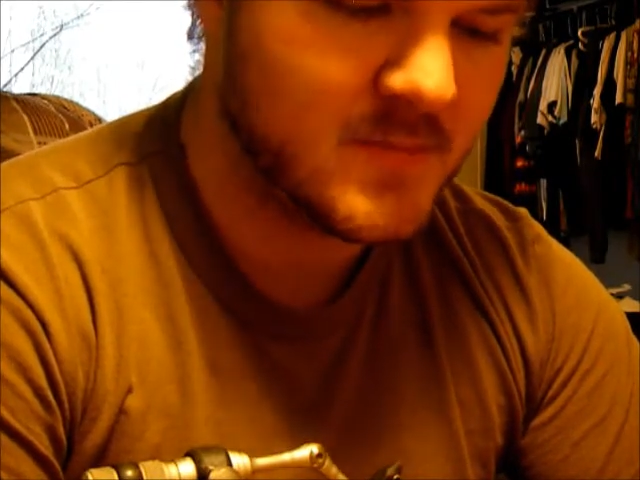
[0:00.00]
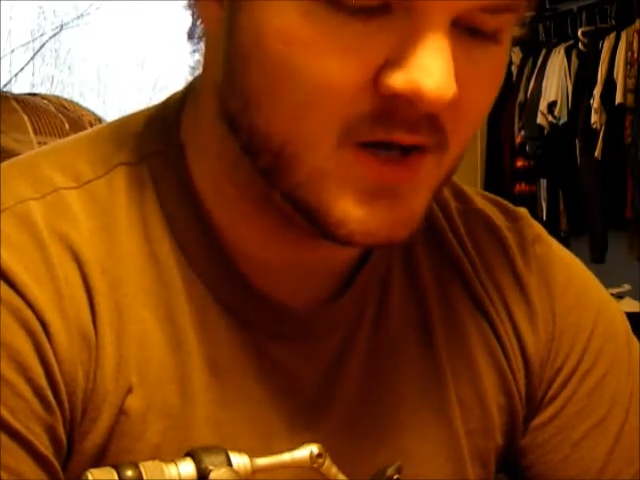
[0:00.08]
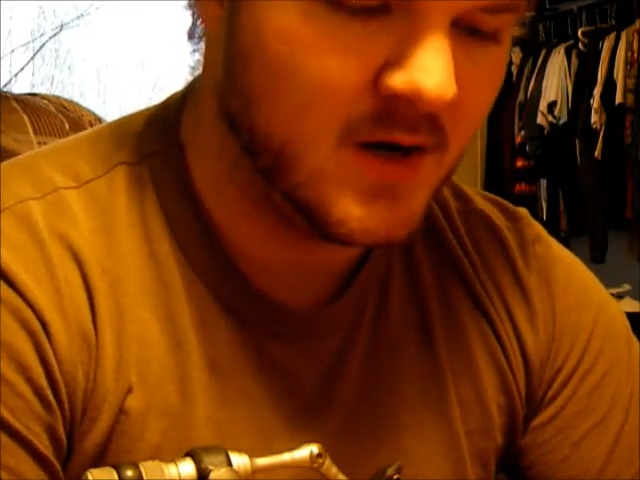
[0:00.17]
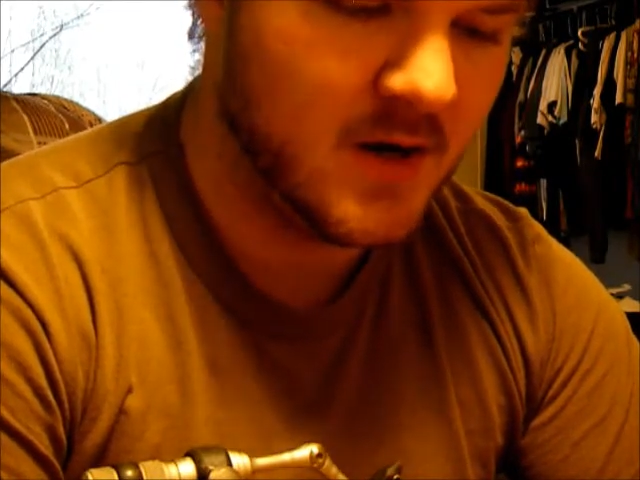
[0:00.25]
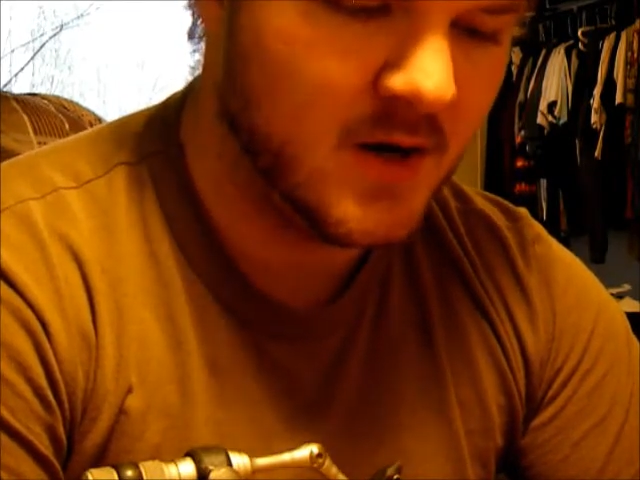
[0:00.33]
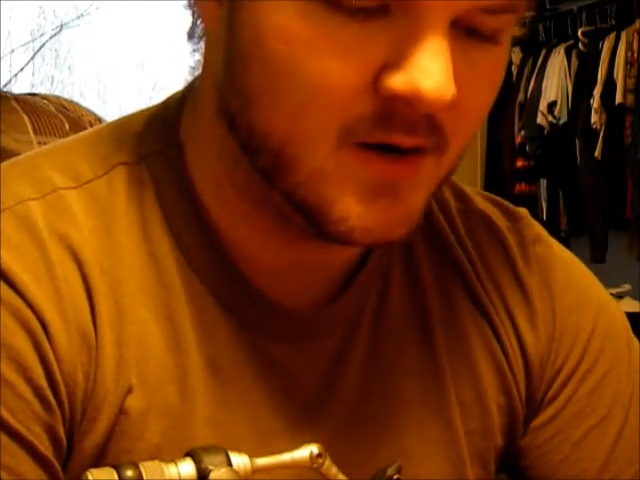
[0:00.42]

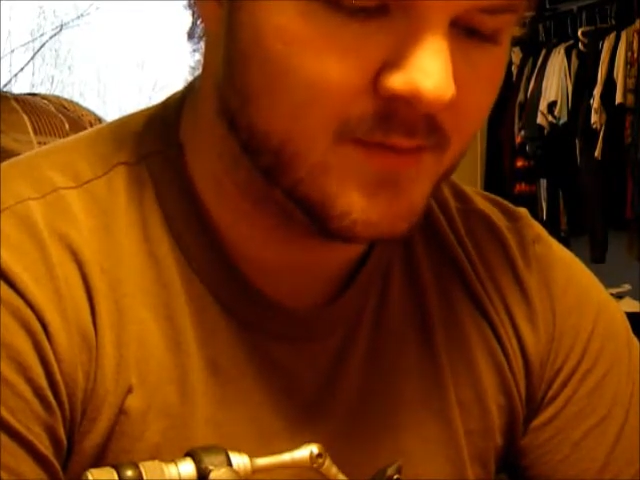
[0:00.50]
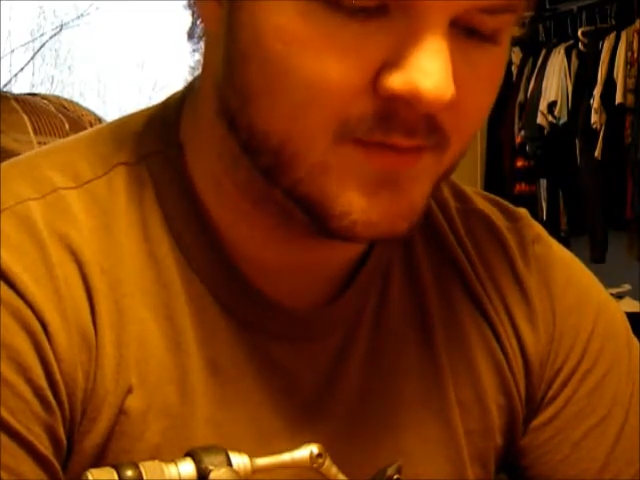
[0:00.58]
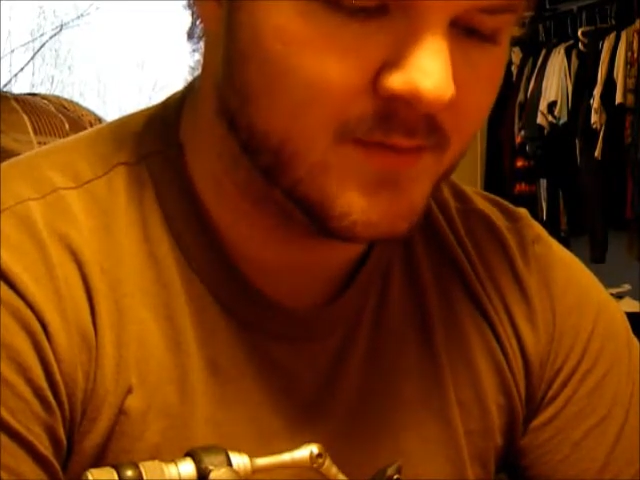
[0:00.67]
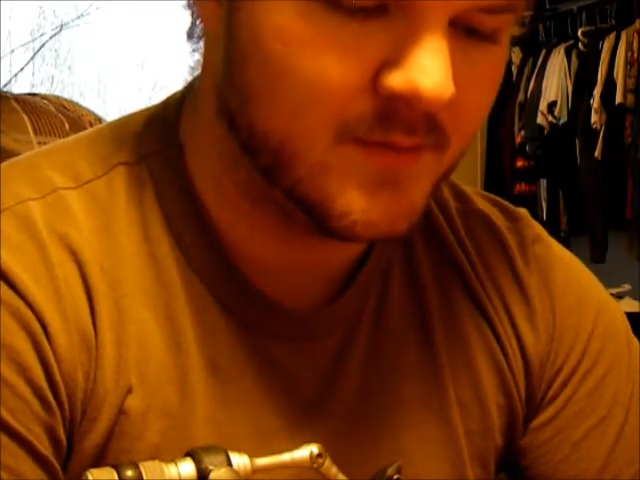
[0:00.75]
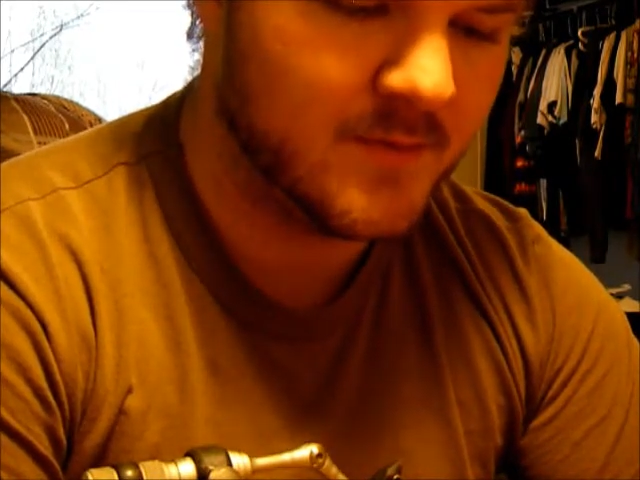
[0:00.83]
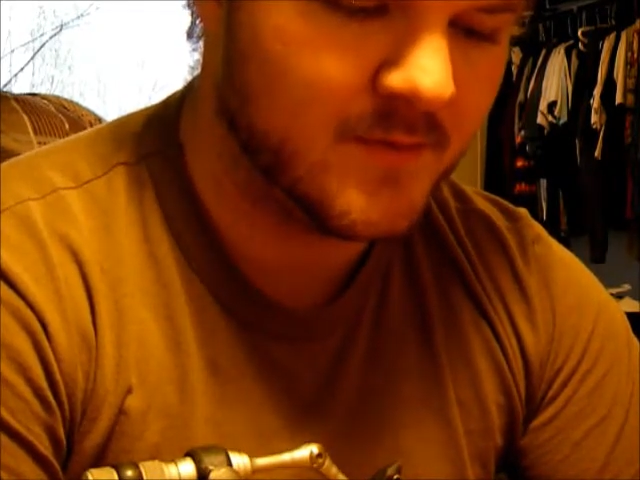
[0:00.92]
Um,
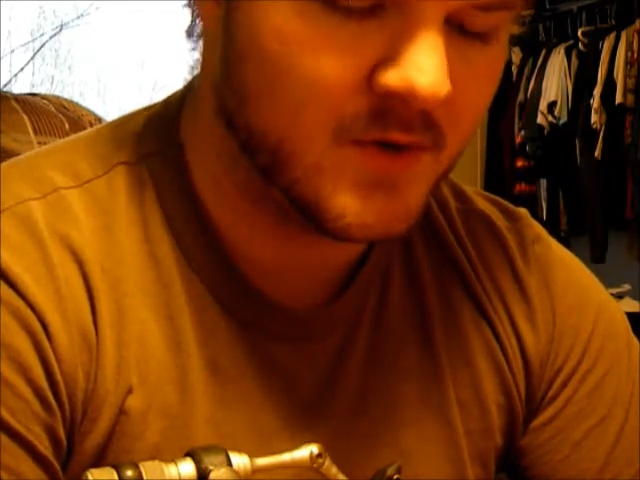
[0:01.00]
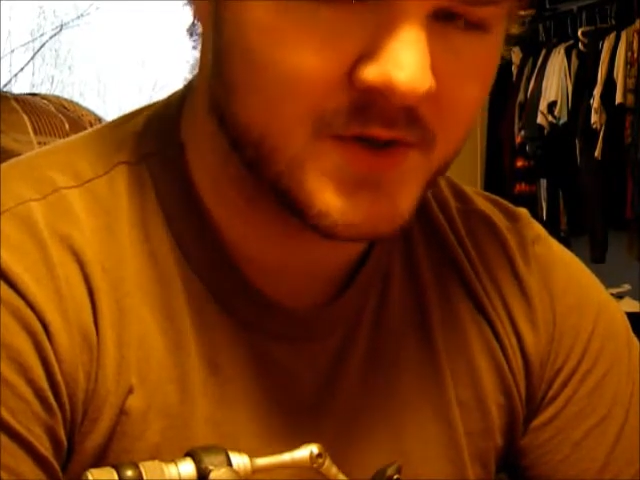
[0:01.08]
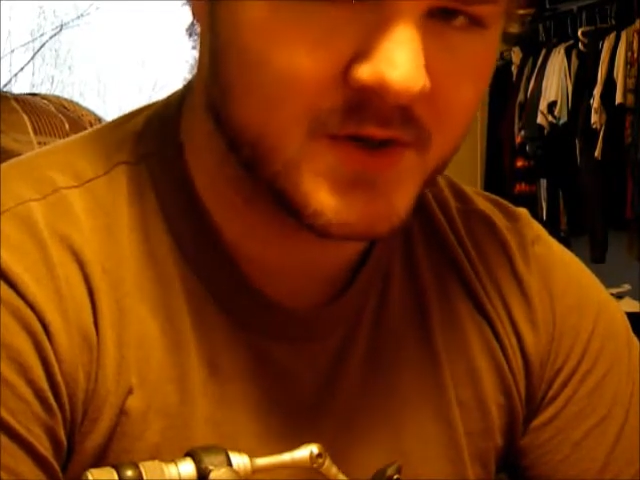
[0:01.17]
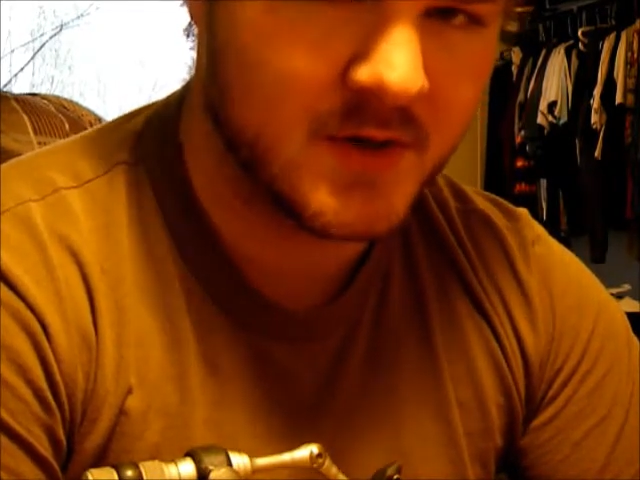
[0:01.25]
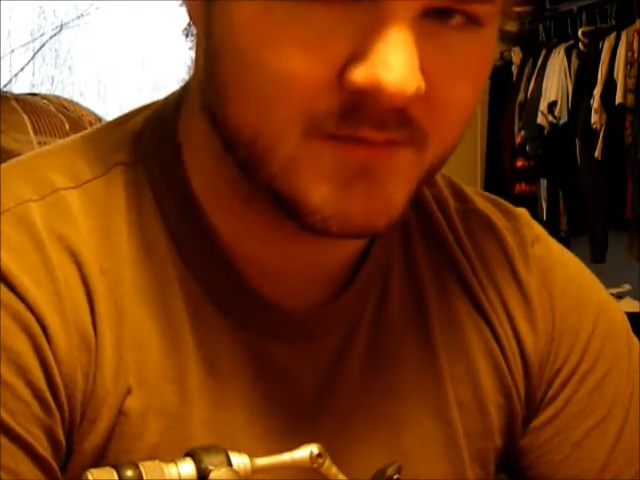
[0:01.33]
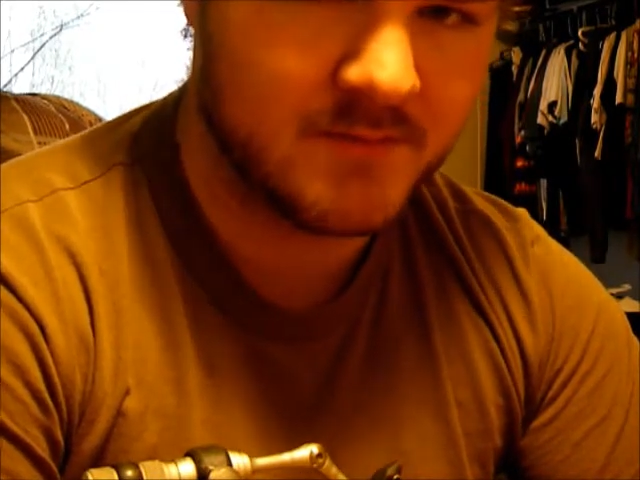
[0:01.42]
first
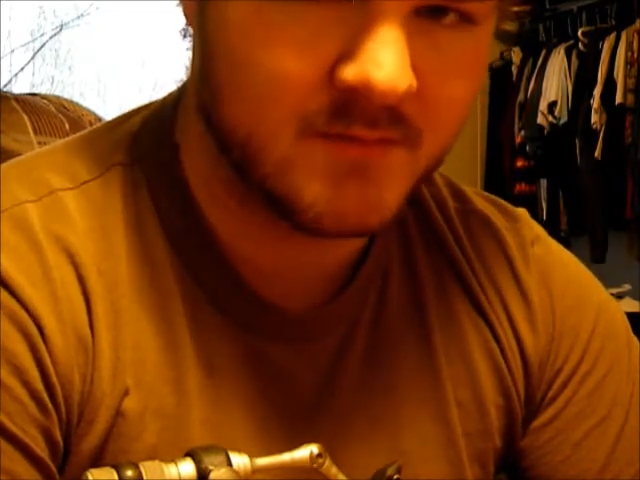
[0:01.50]
on a,